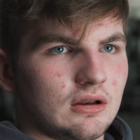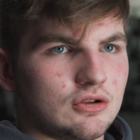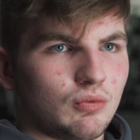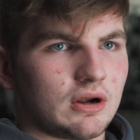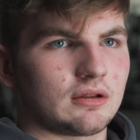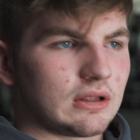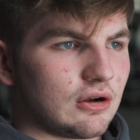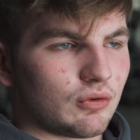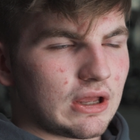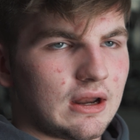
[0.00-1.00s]
and you want to,
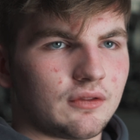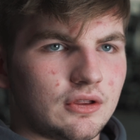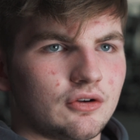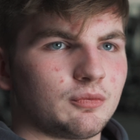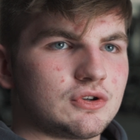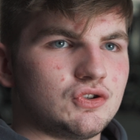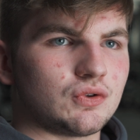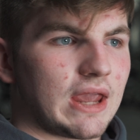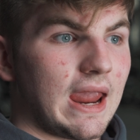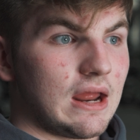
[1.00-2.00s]
get out there as much as
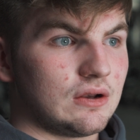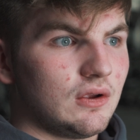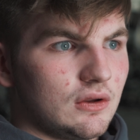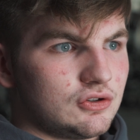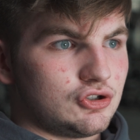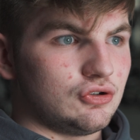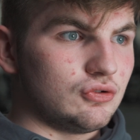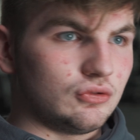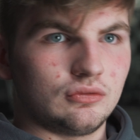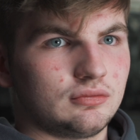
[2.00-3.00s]
you can
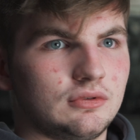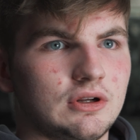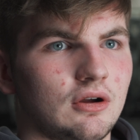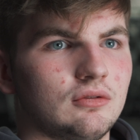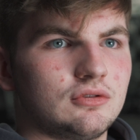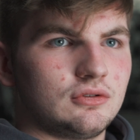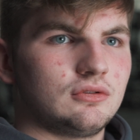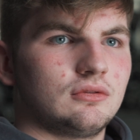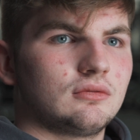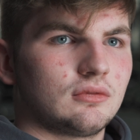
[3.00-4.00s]
to, just
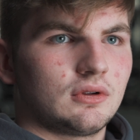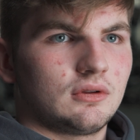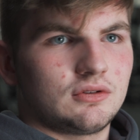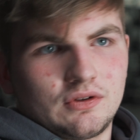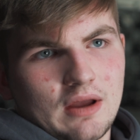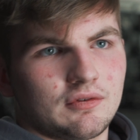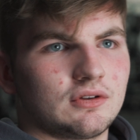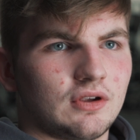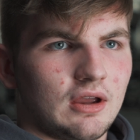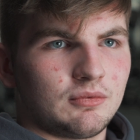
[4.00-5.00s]
have a
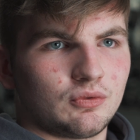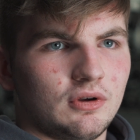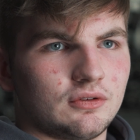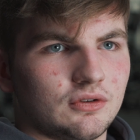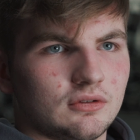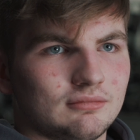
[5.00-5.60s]
good time as well.